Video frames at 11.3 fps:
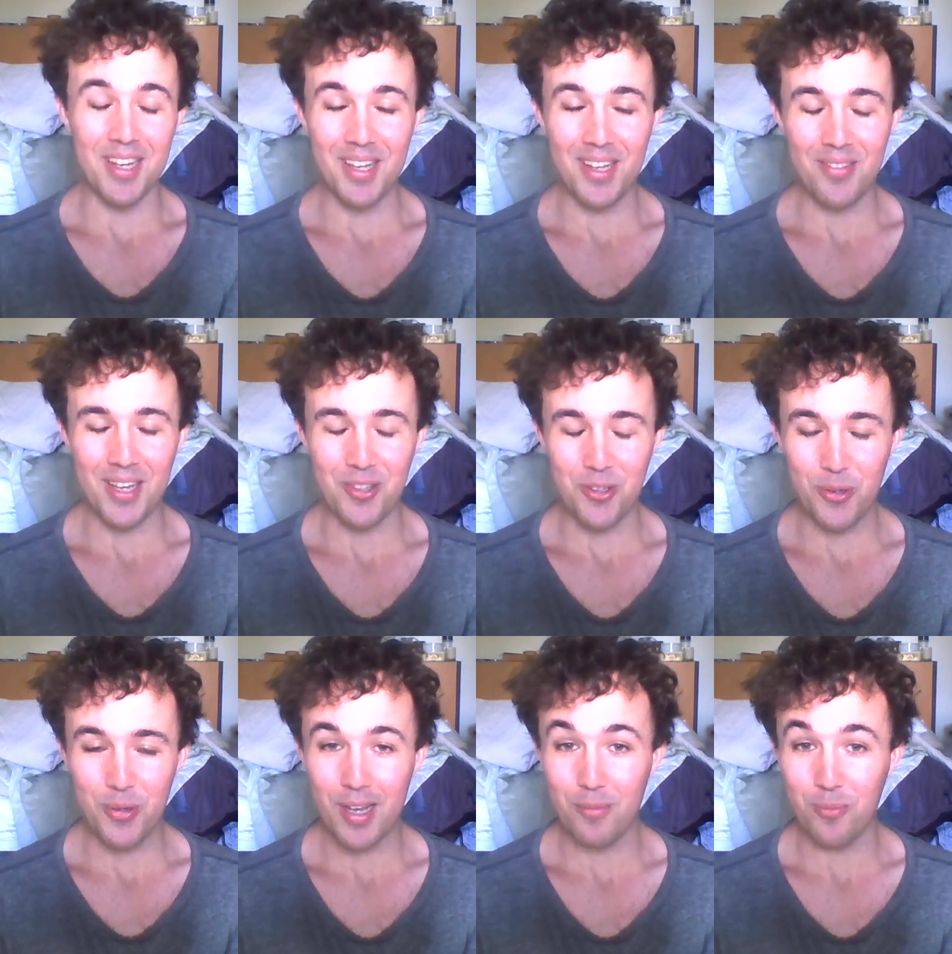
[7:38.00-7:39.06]
again, they
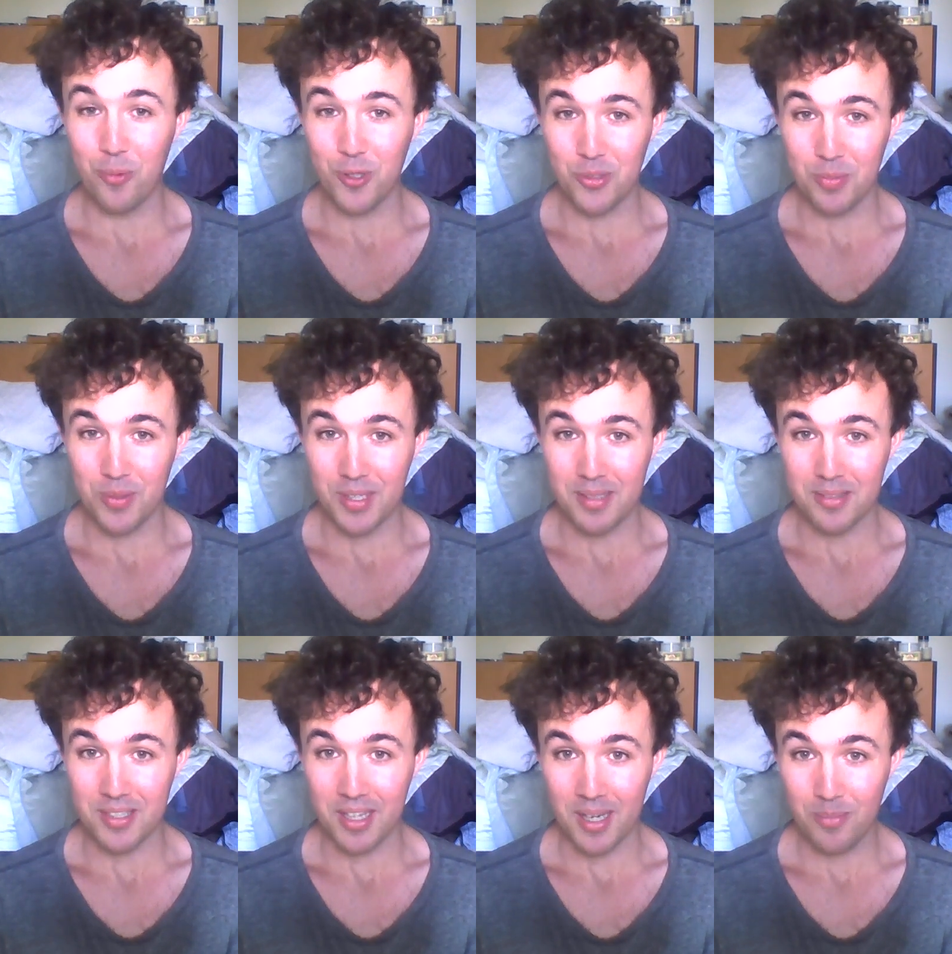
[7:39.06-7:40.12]
do have Watchman
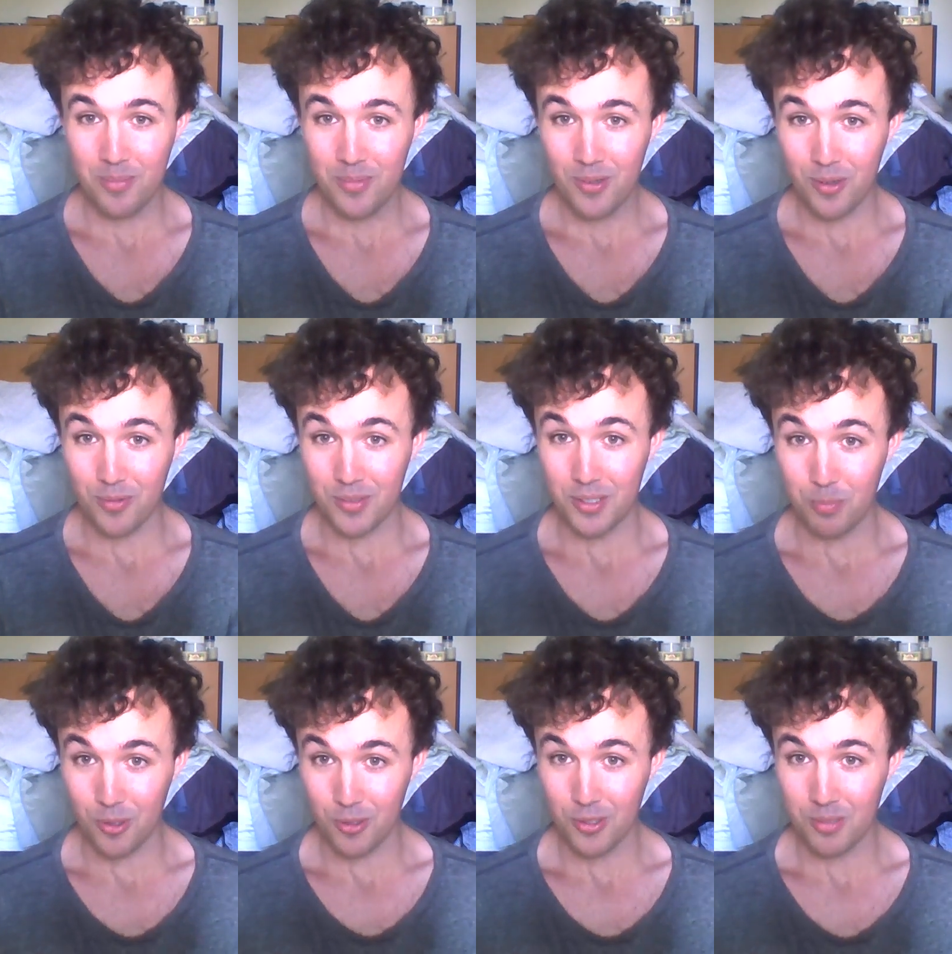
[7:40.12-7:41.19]
Nee's name on these
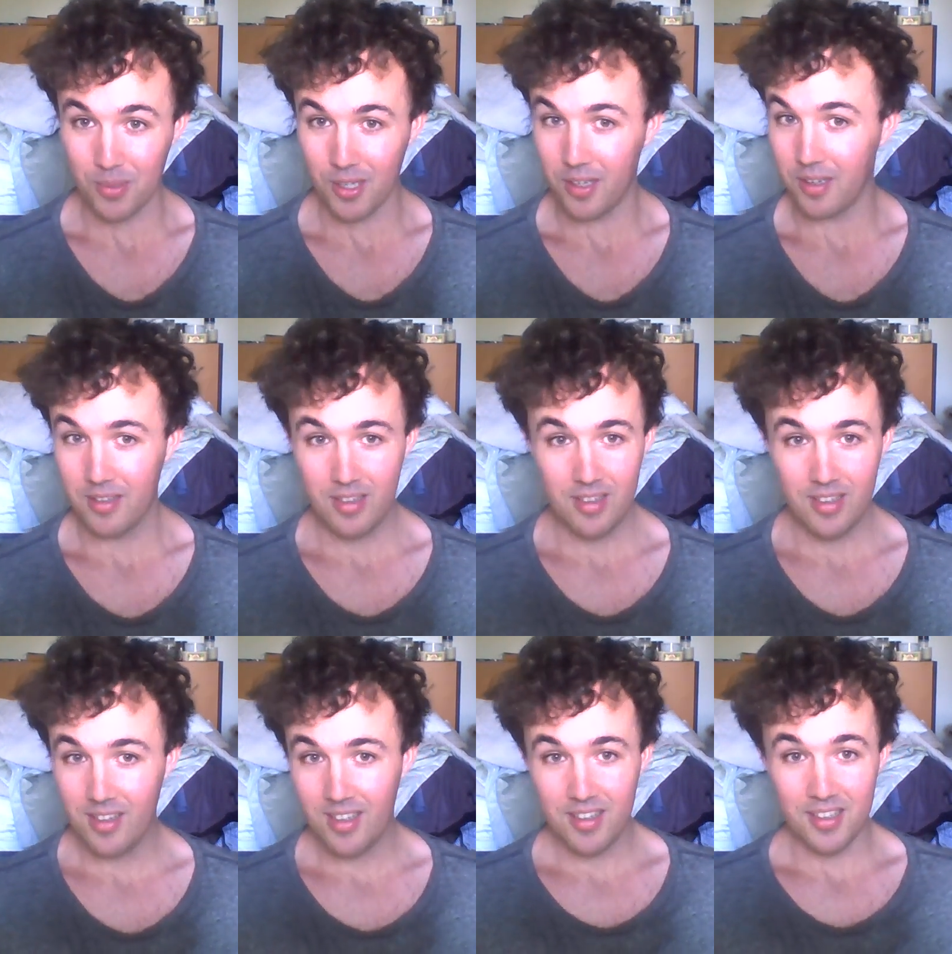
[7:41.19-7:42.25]
books, but
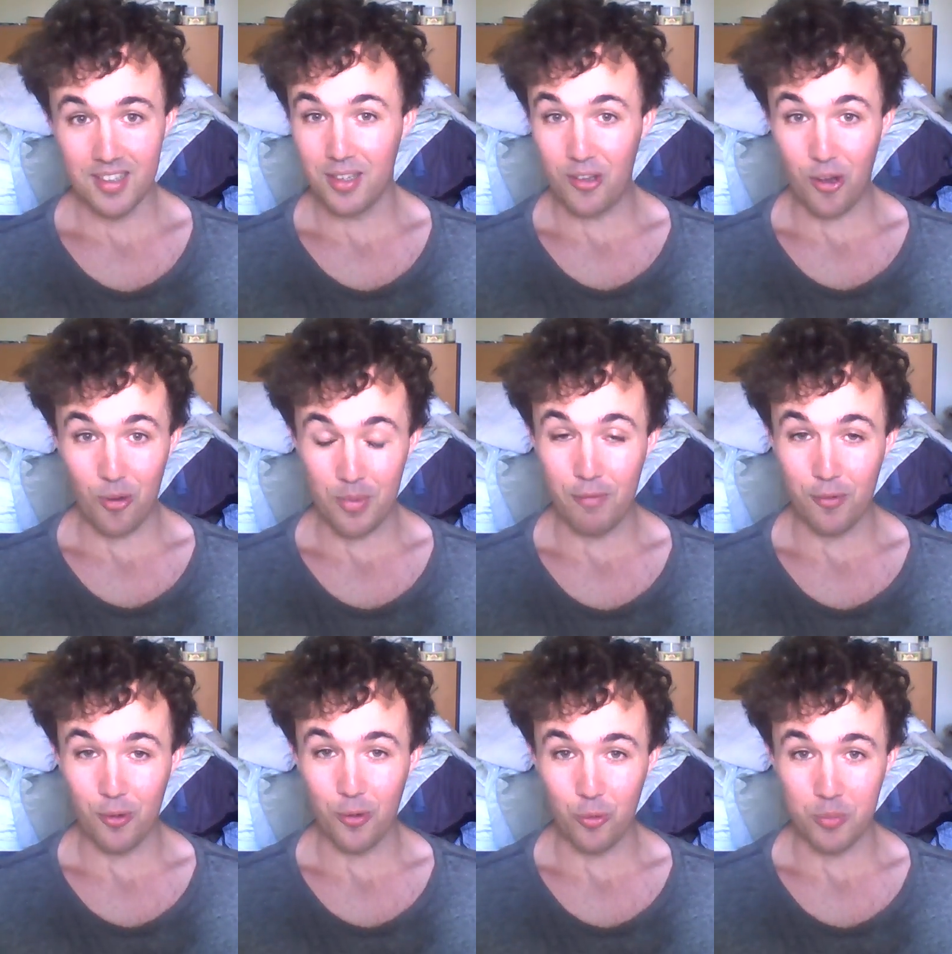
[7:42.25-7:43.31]
yeah, don't be
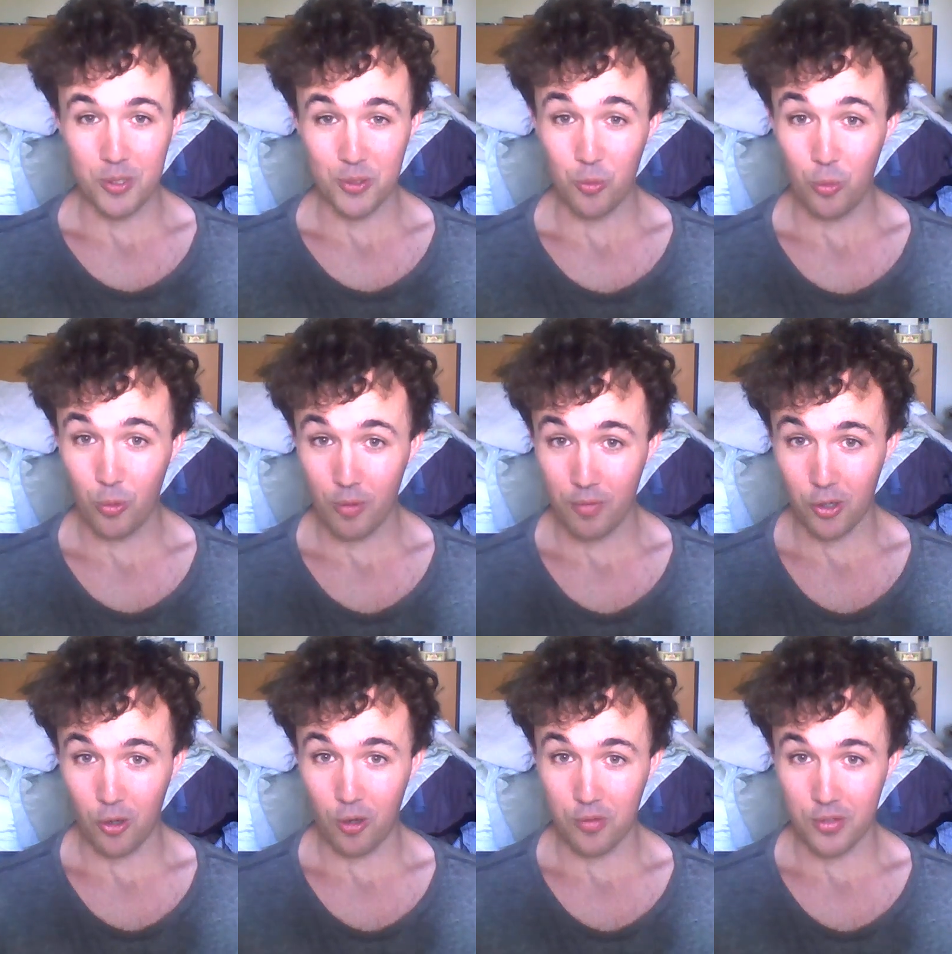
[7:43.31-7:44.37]
fooled. Almost all of the
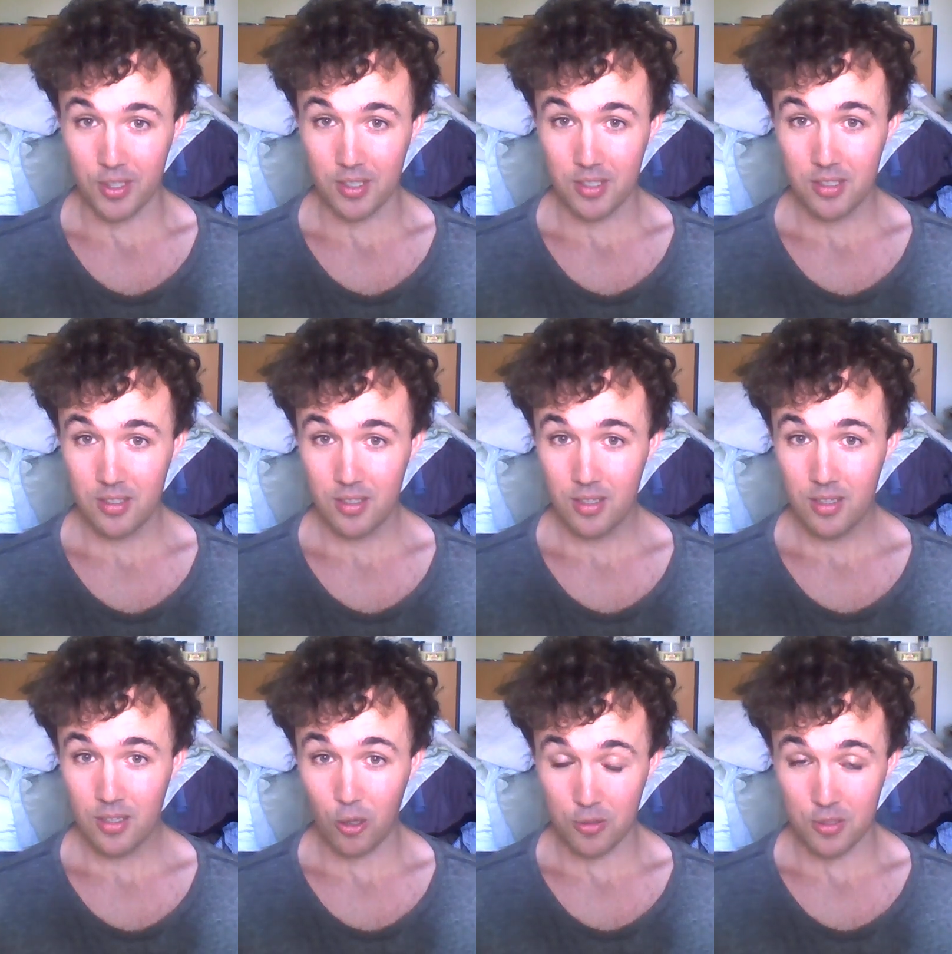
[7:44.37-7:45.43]
content,
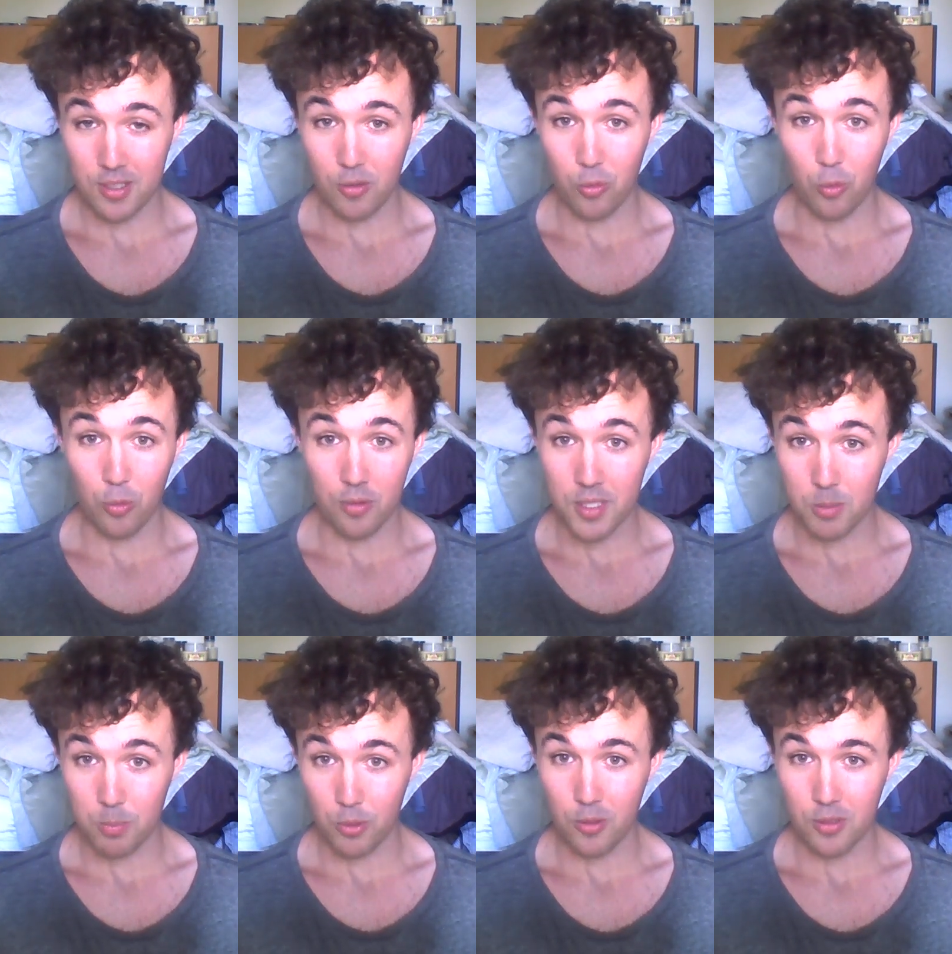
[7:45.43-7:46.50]
content, all of these
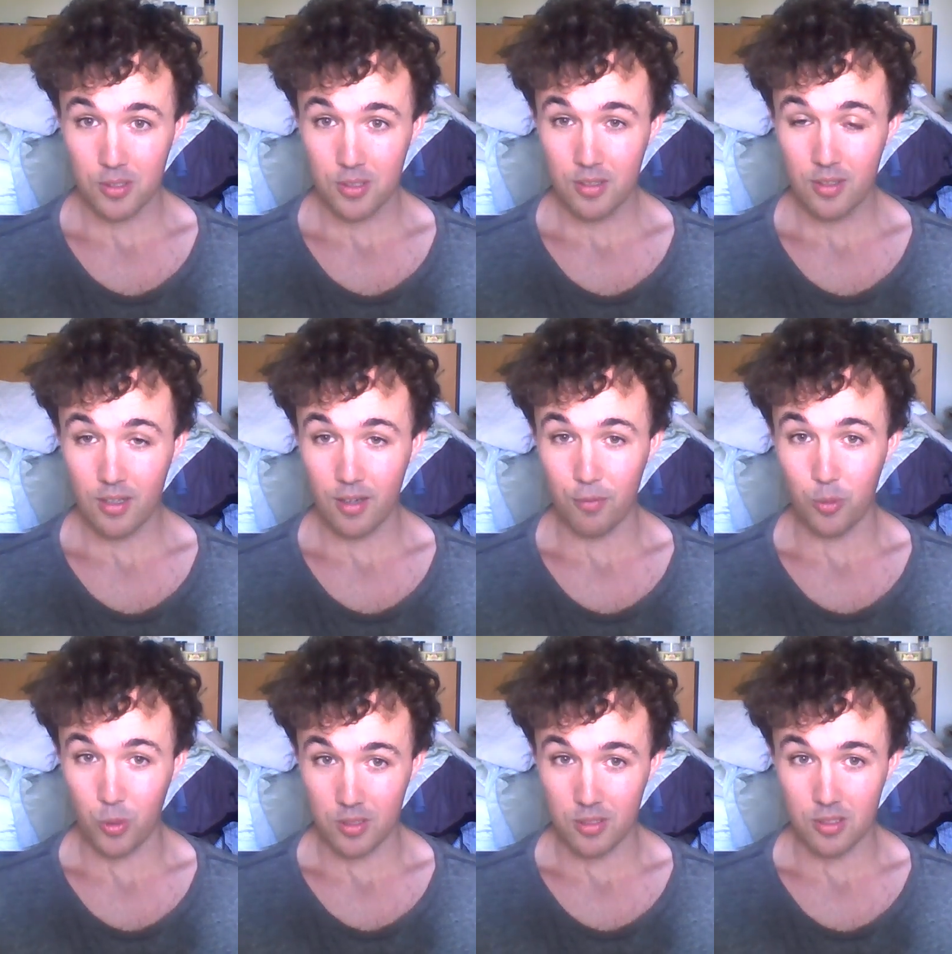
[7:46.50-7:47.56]
books are
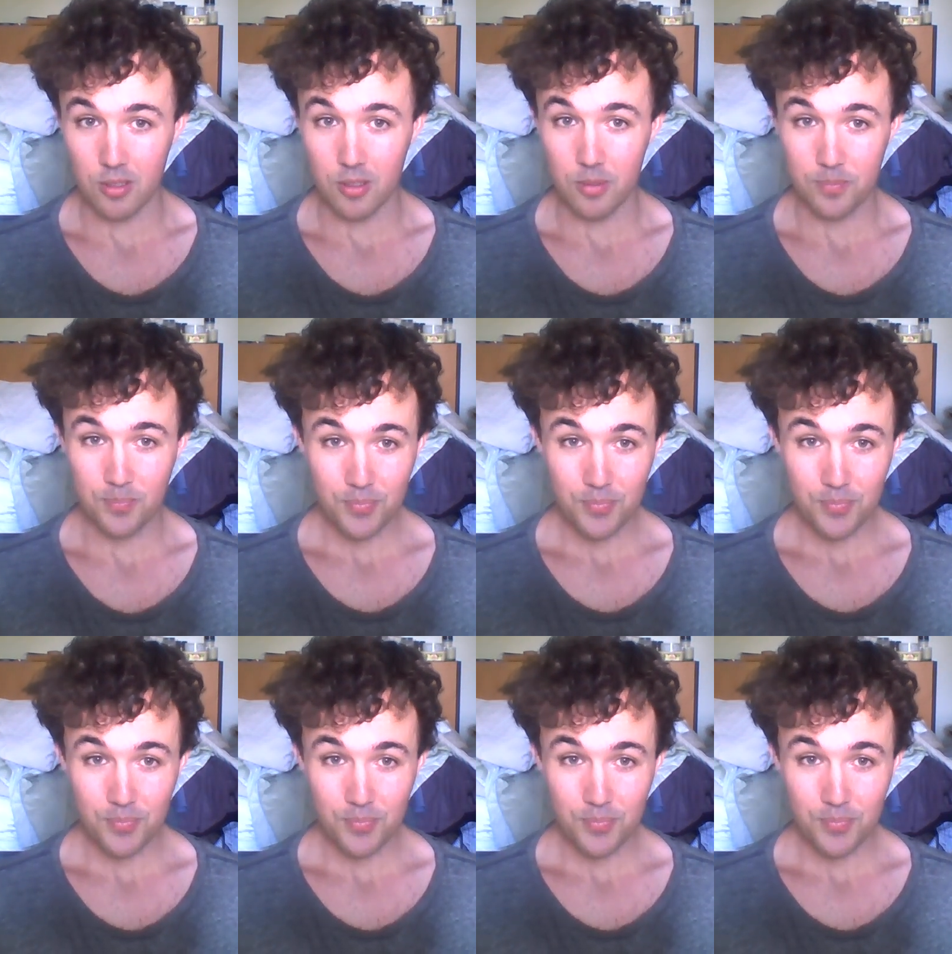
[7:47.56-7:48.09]
from Witness Lee.